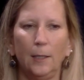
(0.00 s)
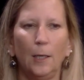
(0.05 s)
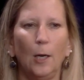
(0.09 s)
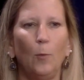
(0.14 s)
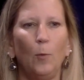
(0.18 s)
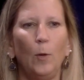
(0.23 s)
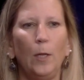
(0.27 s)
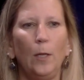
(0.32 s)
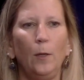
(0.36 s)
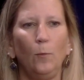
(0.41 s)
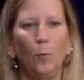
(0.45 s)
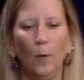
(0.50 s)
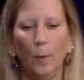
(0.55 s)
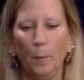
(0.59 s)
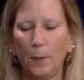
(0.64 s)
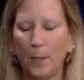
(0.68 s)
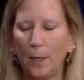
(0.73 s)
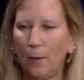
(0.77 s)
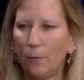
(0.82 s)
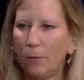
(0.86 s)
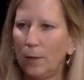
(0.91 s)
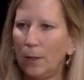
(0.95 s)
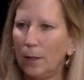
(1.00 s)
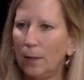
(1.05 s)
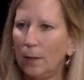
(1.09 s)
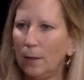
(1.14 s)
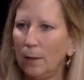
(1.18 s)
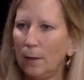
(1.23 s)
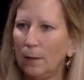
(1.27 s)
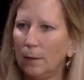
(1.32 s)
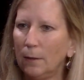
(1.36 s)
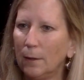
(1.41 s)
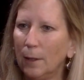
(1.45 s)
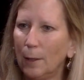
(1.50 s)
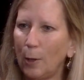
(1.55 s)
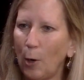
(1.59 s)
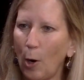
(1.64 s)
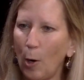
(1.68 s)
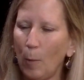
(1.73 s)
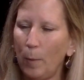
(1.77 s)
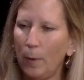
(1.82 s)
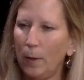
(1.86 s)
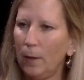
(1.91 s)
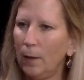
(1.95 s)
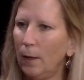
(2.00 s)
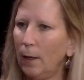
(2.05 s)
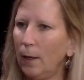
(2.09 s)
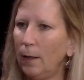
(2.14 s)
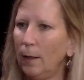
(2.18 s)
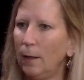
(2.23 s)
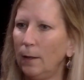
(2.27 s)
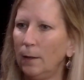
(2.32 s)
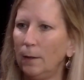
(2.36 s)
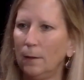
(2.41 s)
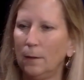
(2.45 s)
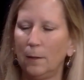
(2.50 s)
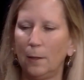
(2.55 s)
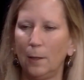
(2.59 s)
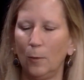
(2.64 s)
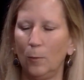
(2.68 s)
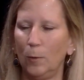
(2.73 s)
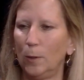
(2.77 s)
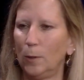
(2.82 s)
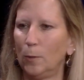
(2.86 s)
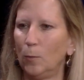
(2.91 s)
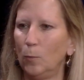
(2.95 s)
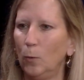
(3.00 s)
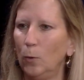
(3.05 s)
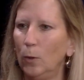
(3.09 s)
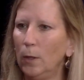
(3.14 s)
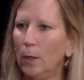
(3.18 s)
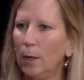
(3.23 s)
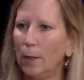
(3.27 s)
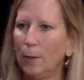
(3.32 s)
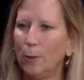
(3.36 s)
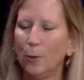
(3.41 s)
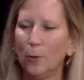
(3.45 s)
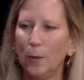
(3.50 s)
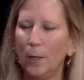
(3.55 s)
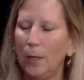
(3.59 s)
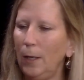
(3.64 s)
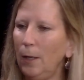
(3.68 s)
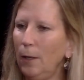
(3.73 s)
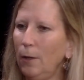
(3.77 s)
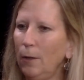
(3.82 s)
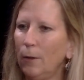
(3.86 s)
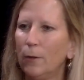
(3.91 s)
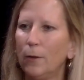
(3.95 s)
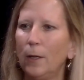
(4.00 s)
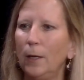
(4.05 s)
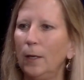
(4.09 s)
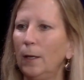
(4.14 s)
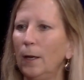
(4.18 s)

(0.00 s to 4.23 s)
We ripped out the carpet, and there was wood underneath.